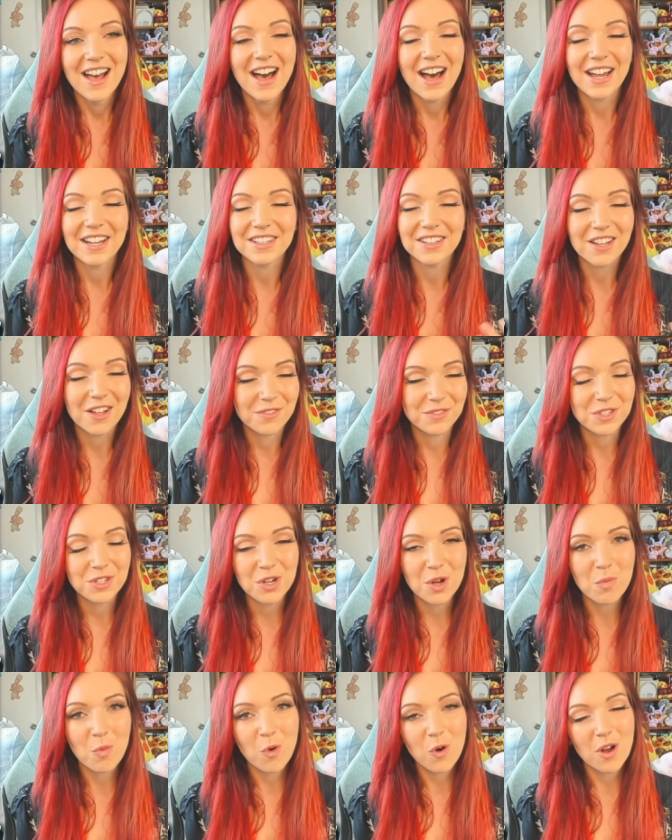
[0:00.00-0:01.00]
I'd love to
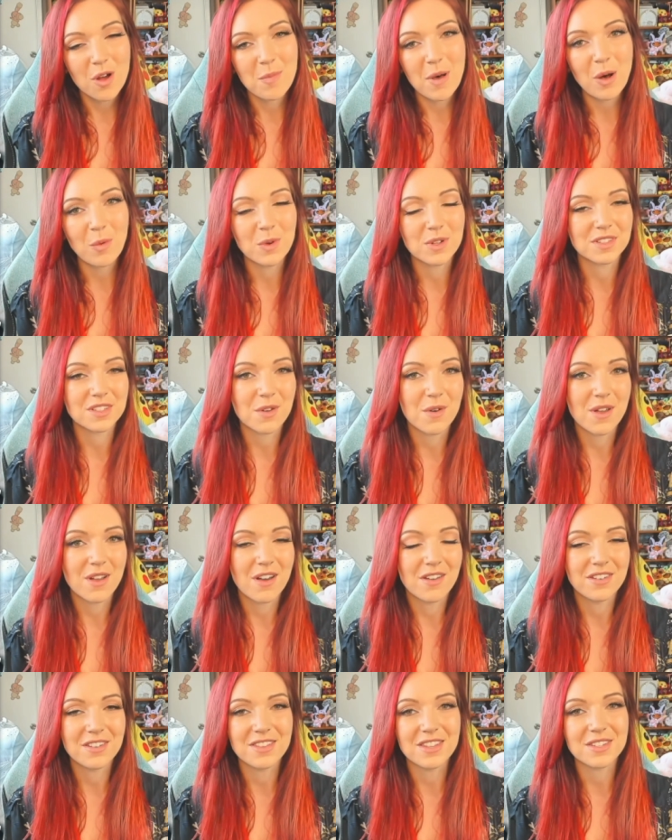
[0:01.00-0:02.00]
know more about what's going
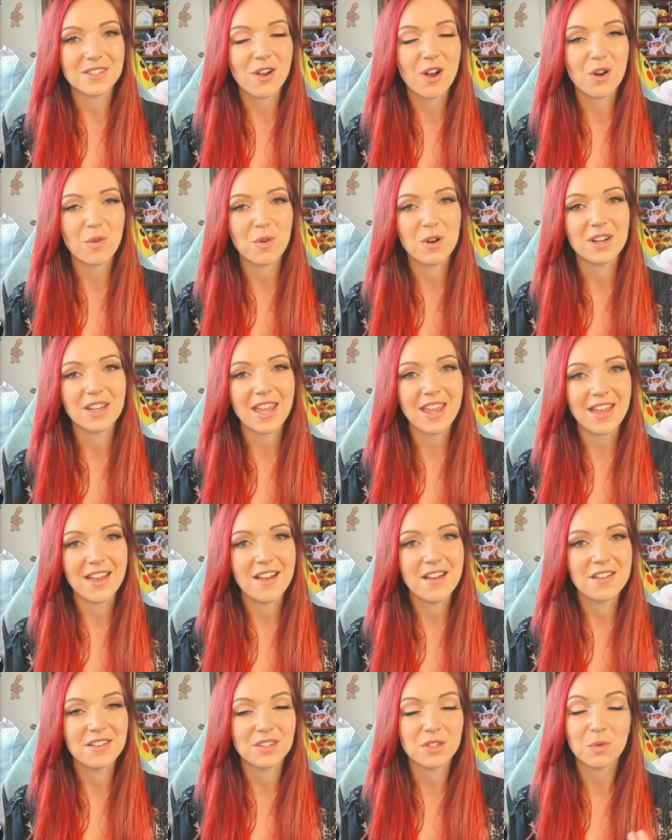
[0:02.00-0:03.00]
on in this artwork
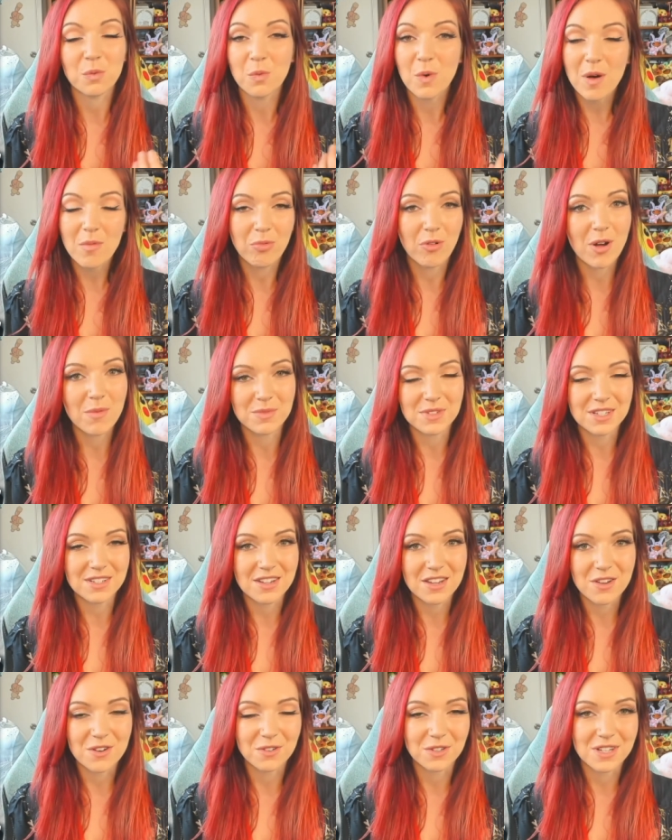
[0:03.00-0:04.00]
and what prompted
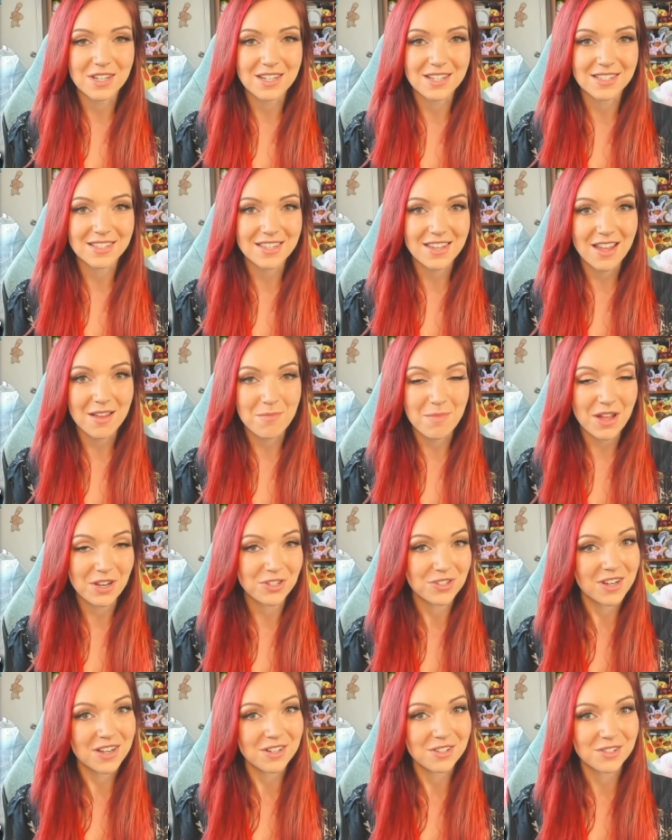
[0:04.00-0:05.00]
Naoki's
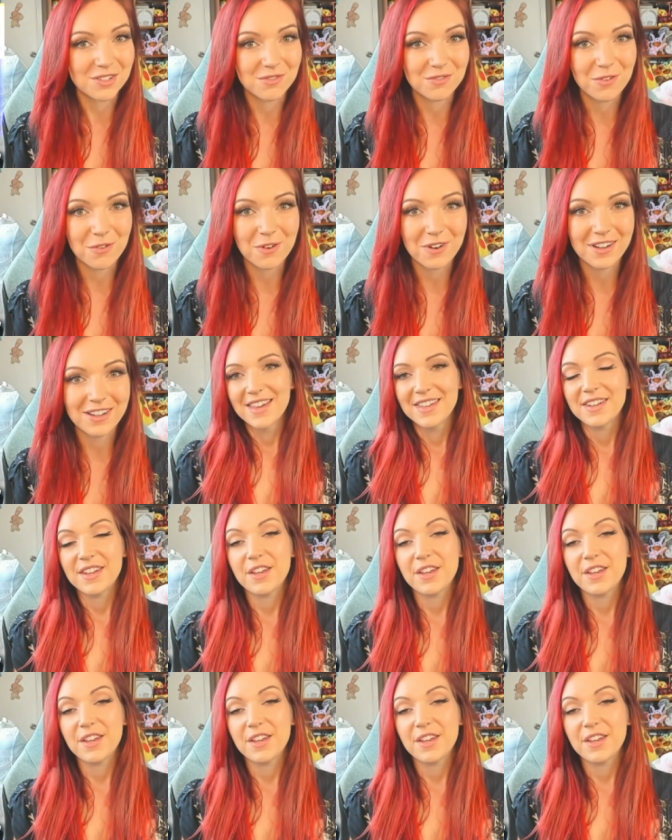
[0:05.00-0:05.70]
imagination for it.